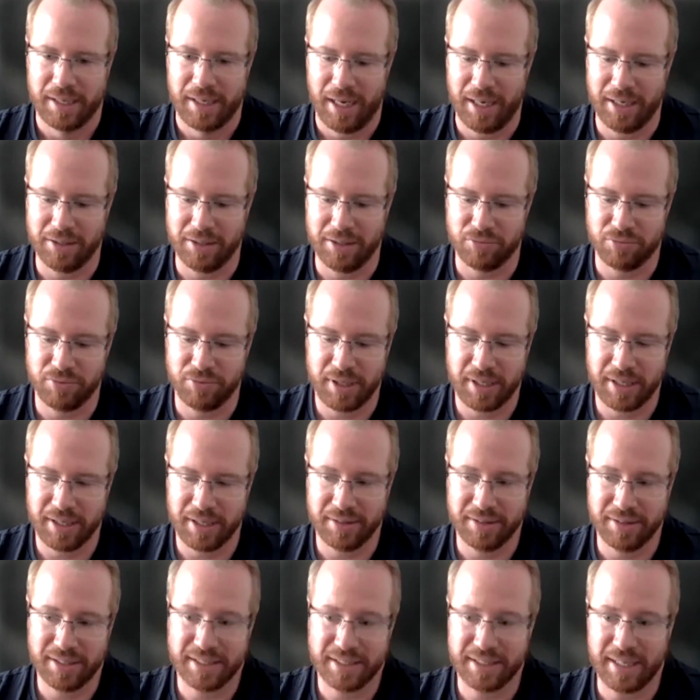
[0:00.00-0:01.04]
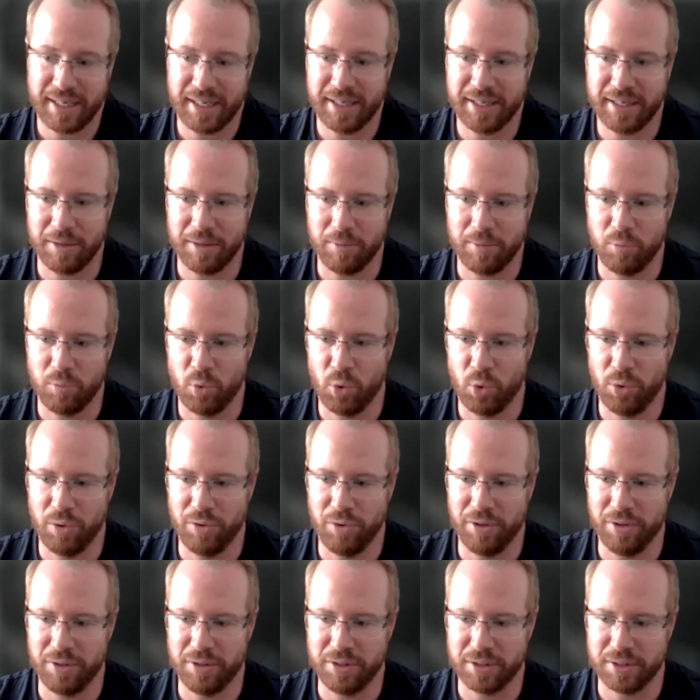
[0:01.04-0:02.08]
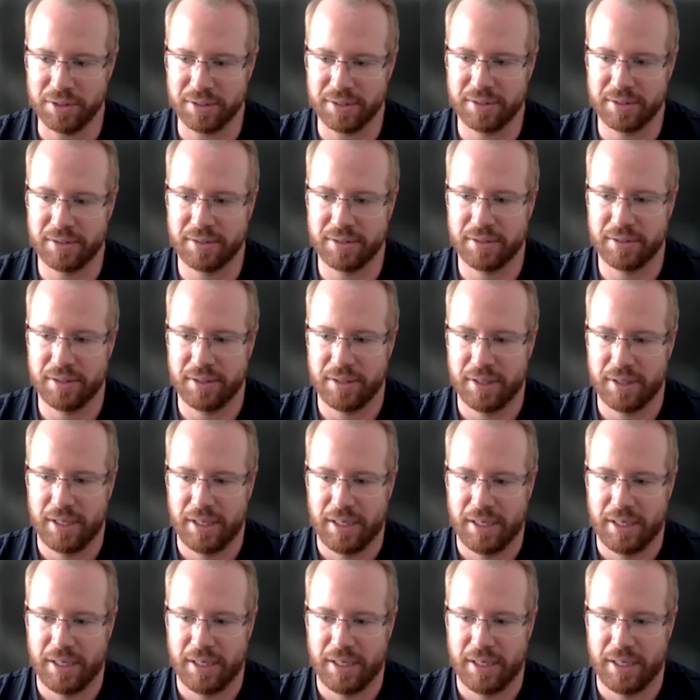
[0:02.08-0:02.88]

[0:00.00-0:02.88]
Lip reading: And really understanding more than just